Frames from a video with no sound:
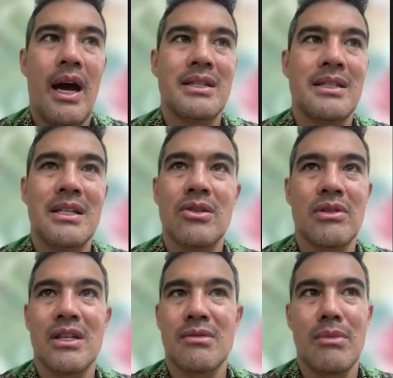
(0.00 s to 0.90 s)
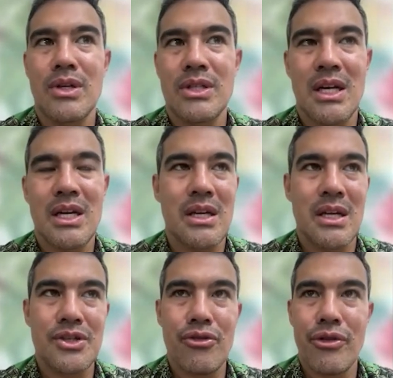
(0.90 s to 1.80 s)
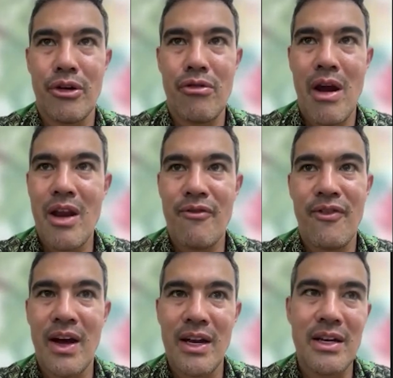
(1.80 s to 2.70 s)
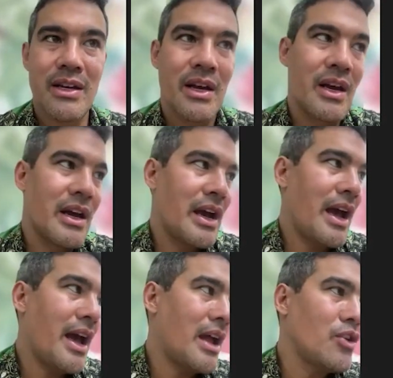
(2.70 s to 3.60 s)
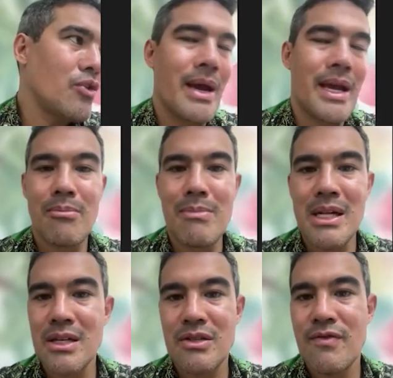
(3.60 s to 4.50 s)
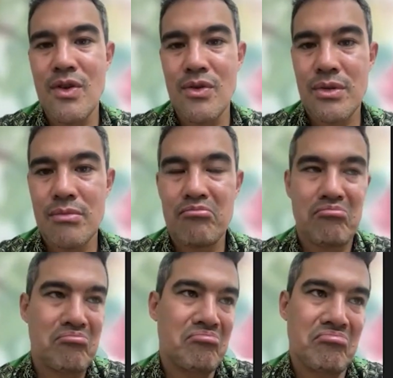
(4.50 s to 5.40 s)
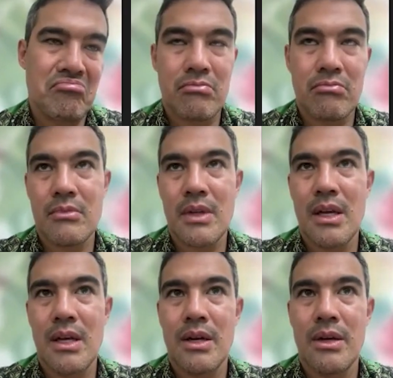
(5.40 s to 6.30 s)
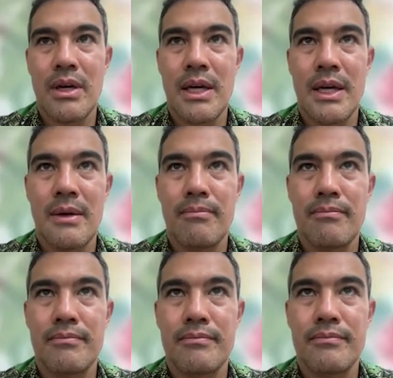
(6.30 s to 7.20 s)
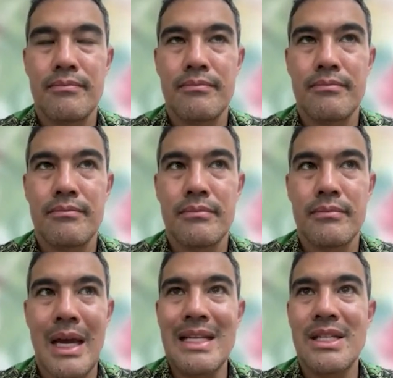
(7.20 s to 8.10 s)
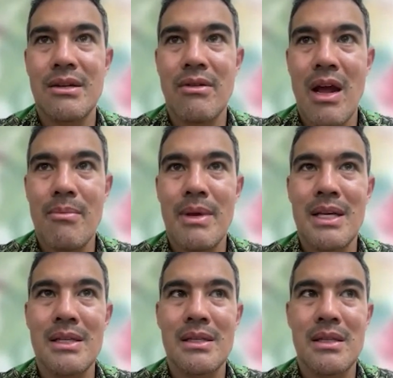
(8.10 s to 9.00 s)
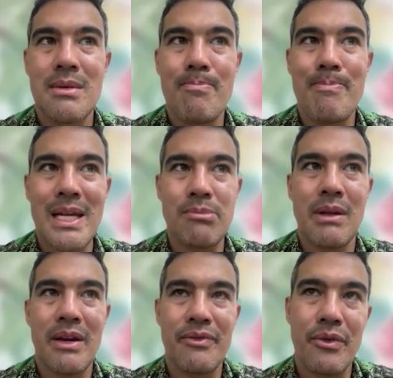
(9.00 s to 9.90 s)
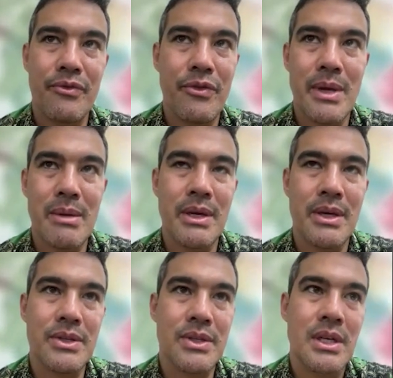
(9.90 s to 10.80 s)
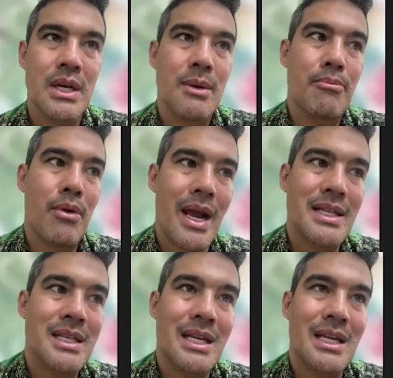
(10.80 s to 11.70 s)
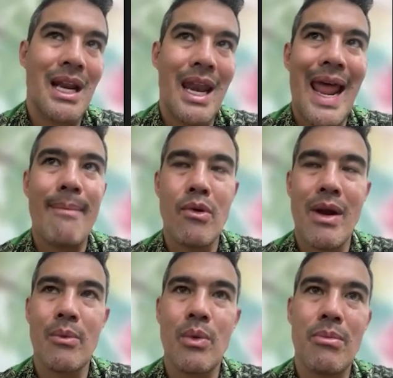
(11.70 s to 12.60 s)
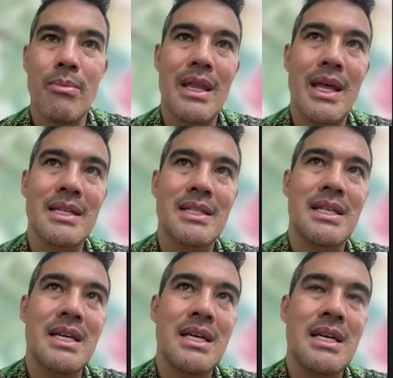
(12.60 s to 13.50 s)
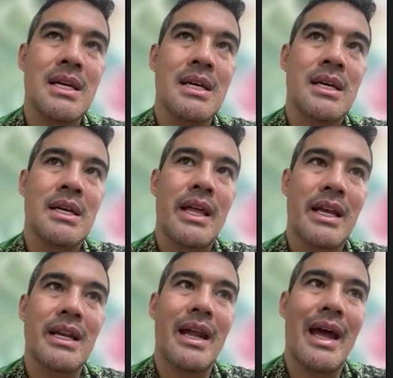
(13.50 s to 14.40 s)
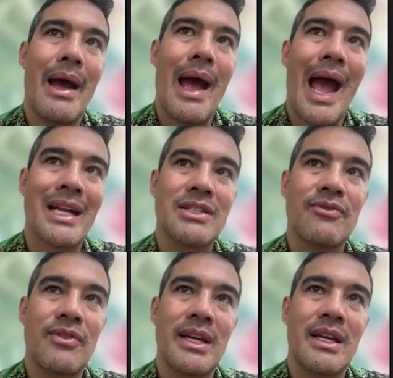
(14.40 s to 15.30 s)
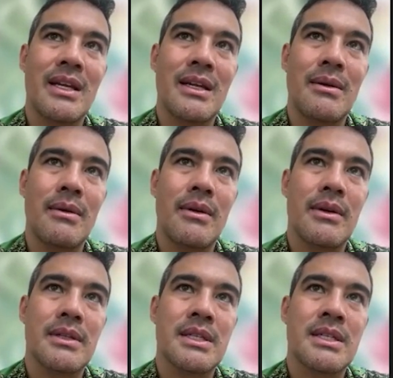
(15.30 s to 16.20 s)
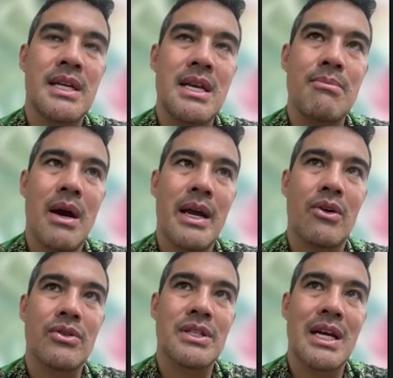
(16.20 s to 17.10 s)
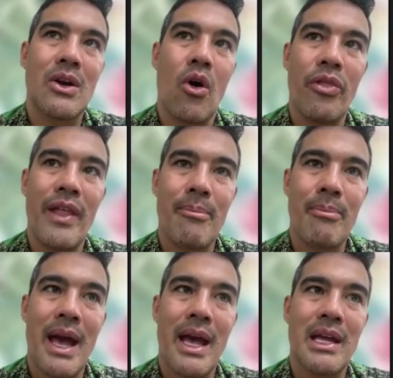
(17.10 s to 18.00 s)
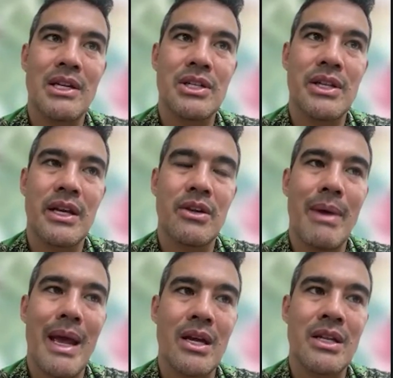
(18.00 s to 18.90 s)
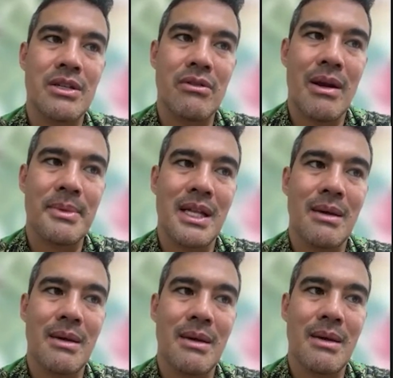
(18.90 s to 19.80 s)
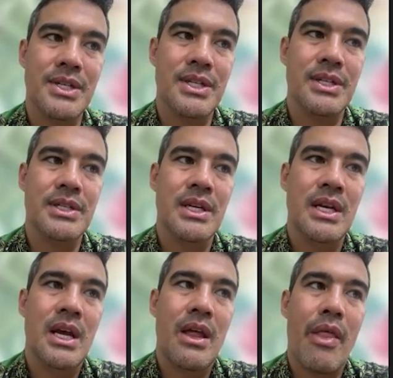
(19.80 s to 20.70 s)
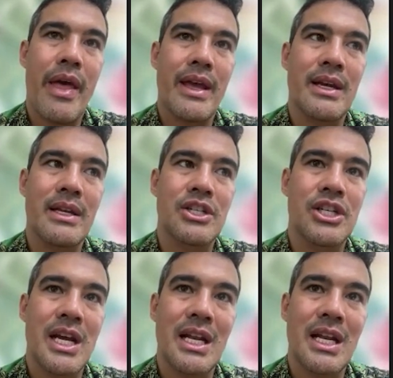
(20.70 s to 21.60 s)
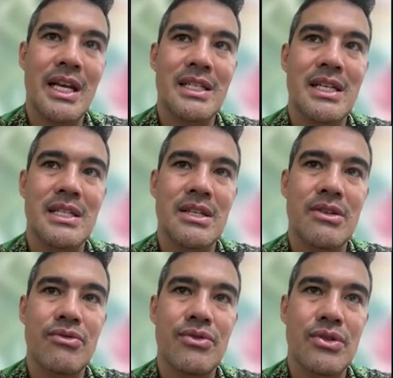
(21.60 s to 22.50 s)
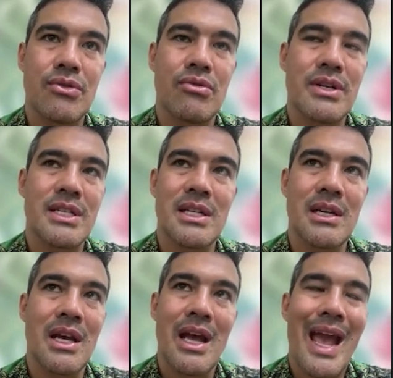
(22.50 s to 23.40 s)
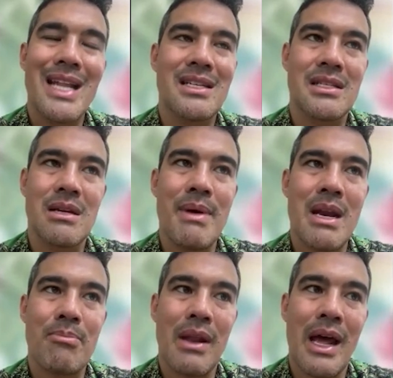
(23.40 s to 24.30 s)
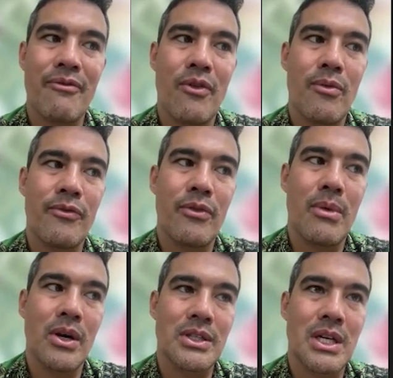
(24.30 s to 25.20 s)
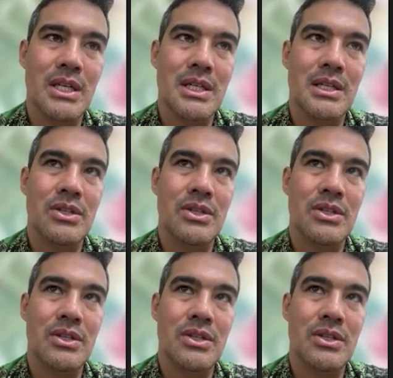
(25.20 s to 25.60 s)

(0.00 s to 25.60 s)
TikTok doesn't monetize unless you're in the creator fund and you're making millions of views. You know, Instagram is the best platform for me because brands can collaborate with me. They can actively see my content on their page. They can make Instagram collaborations. They can share links easy through stories, and it's just a better platform for monetizing.